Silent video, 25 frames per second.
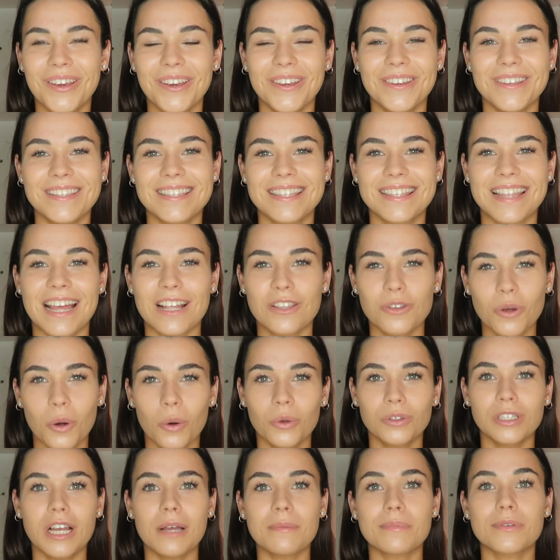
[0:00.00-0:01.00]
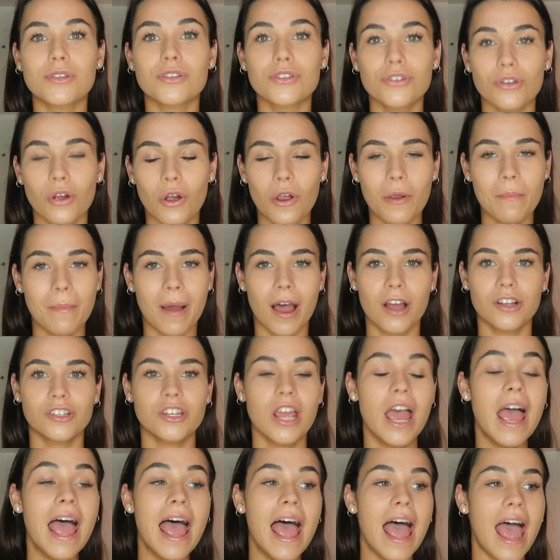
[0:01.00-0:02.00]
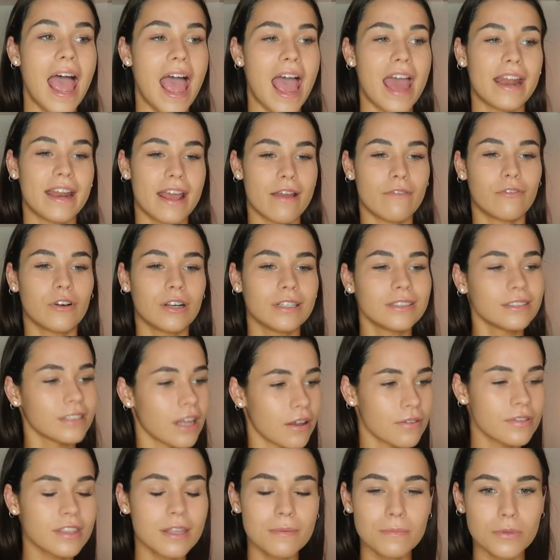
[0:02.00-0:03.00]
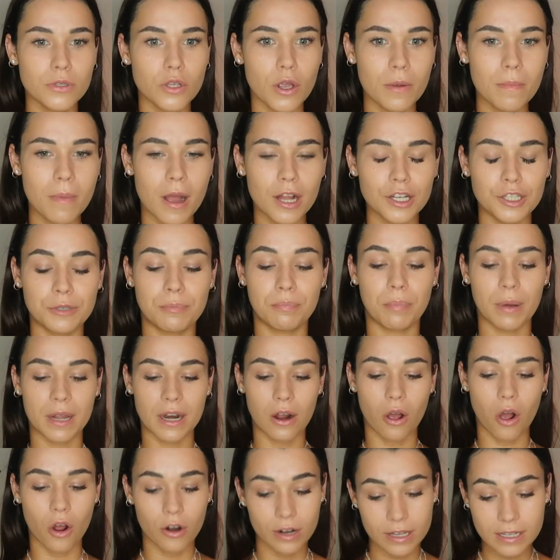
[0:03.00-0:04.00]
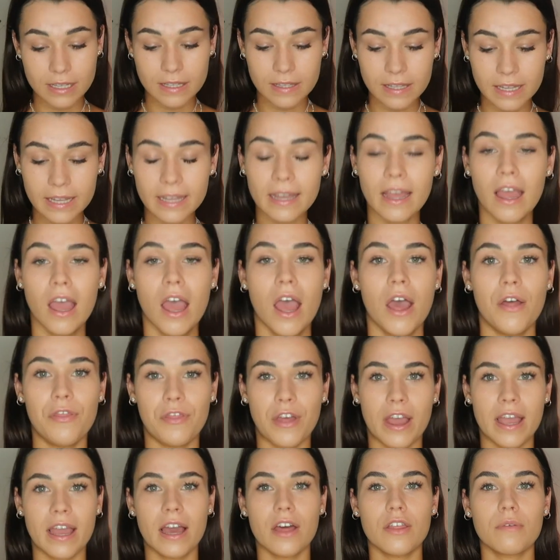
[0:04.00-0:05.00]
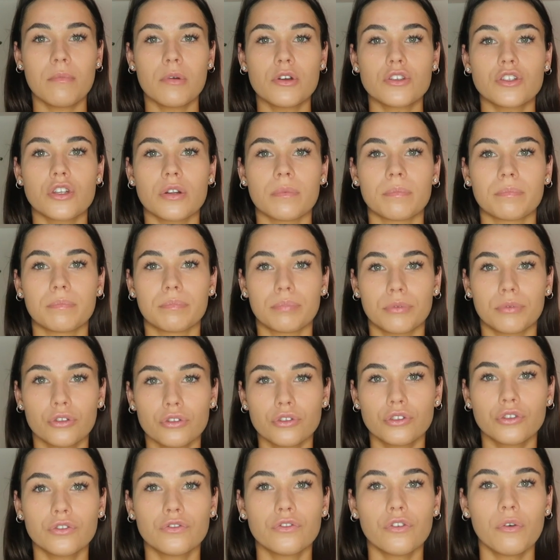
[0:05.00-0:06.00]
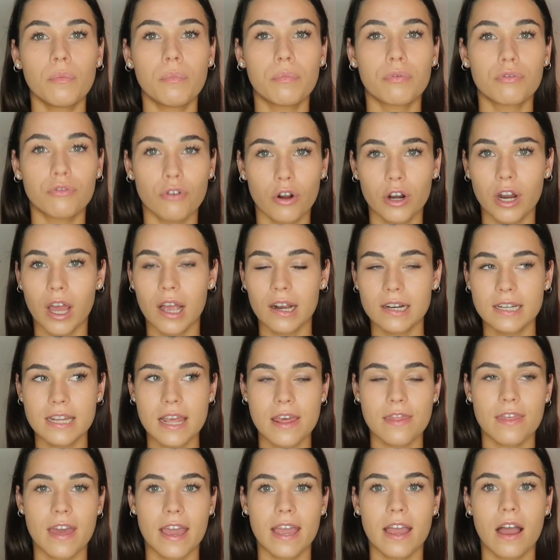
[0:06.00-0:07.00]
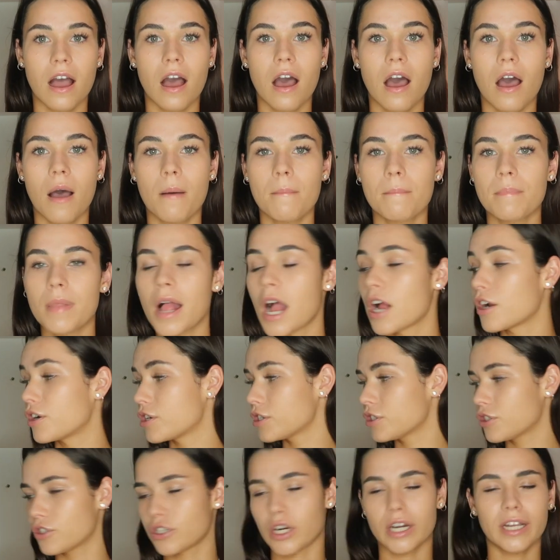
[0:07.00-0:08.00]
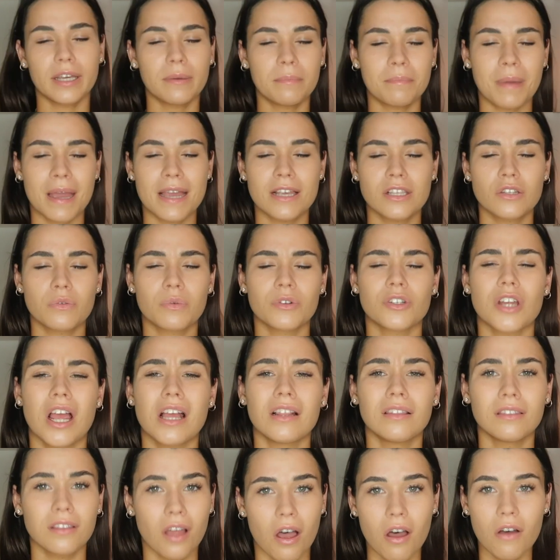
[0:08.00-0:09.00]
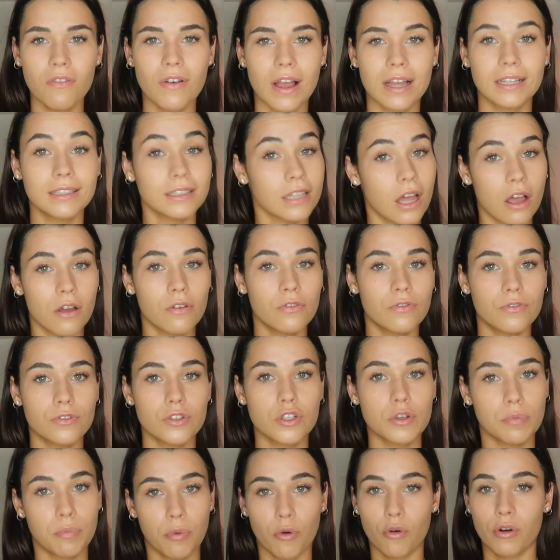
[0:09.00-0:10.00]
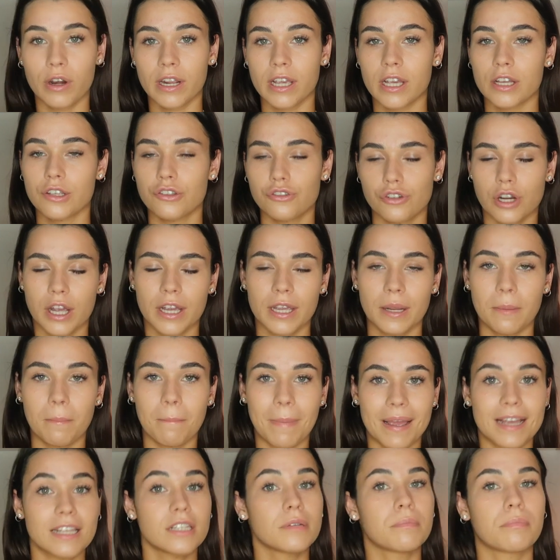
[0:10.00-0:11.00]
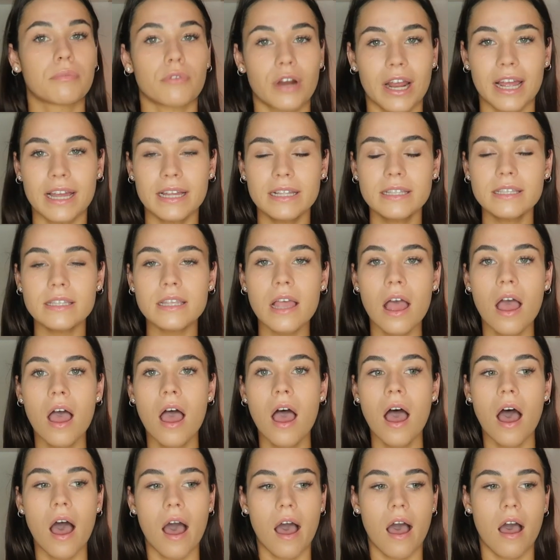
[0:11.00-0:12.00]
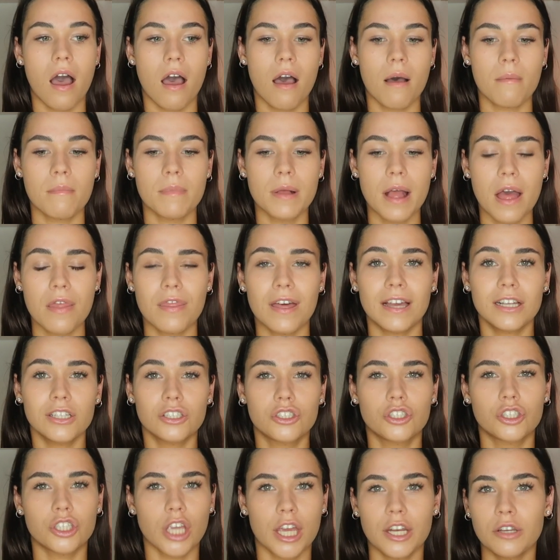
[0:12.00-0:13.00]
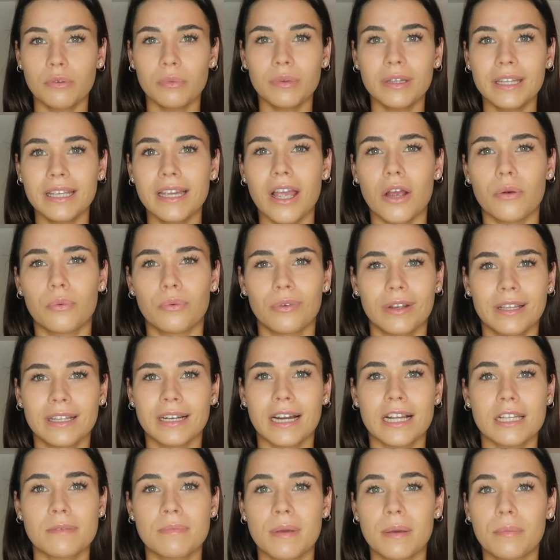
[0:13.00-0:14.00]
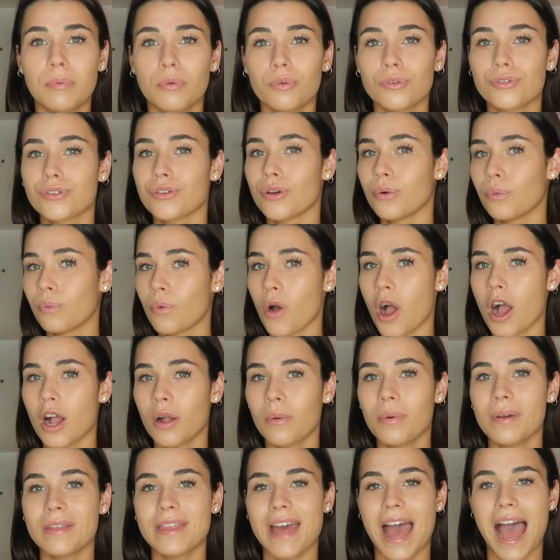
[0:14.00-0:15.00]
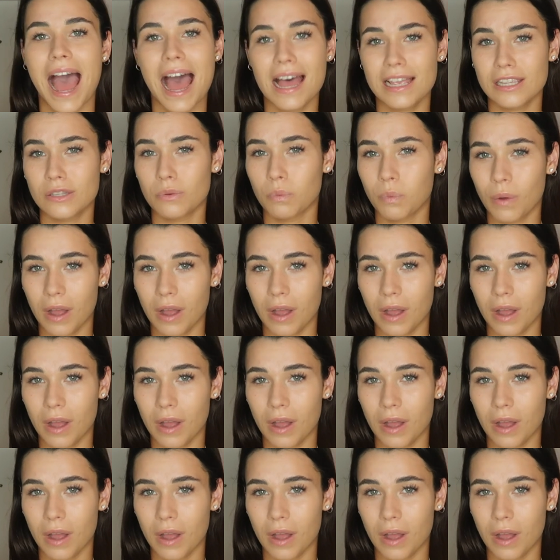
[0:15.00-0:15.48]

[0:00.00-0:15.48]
because they're talked up so much and everyone loves them so much, but honestly, they are the most beautiful product. They um, are Australian based, which I love. I love supporting Australian based brands. Um, they genuinely are really nice people to work with as